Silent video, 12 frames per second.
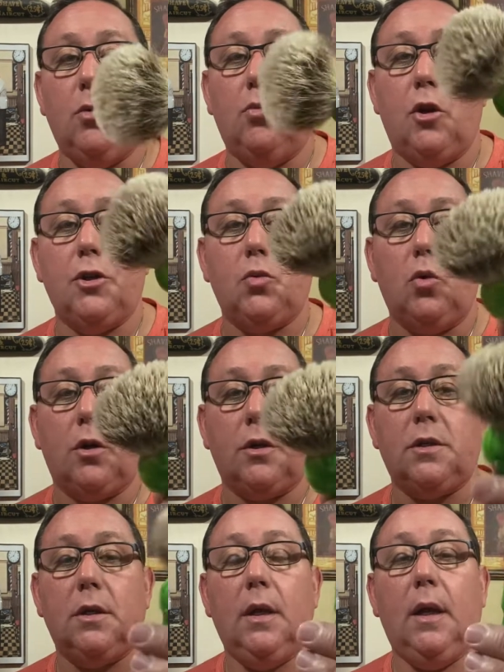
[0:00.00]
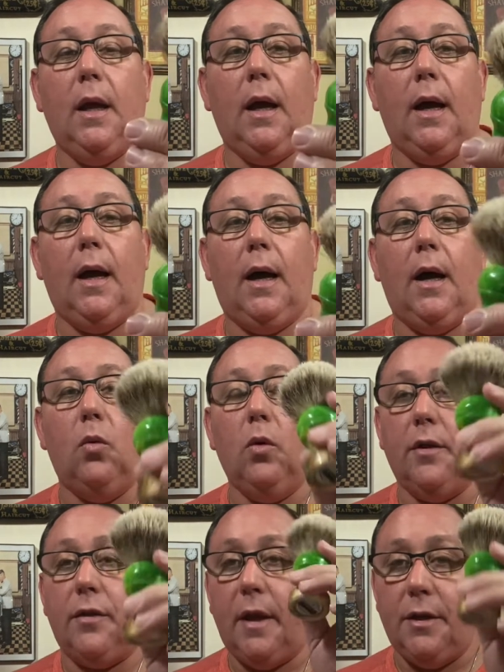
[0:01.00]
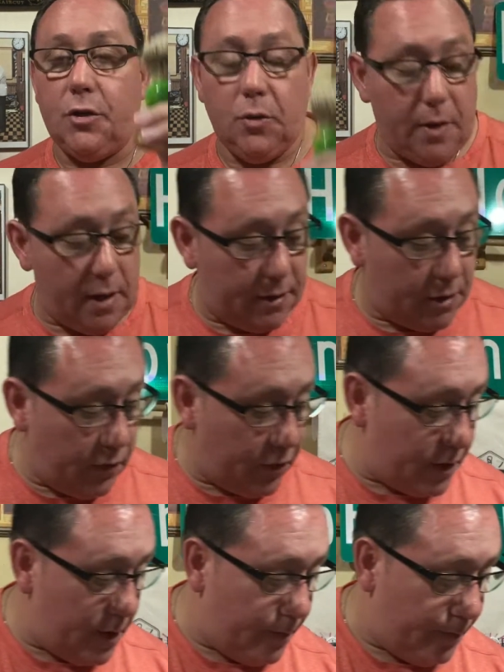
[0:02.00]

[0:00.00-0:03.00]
Brushworks with a 2-band silver tip.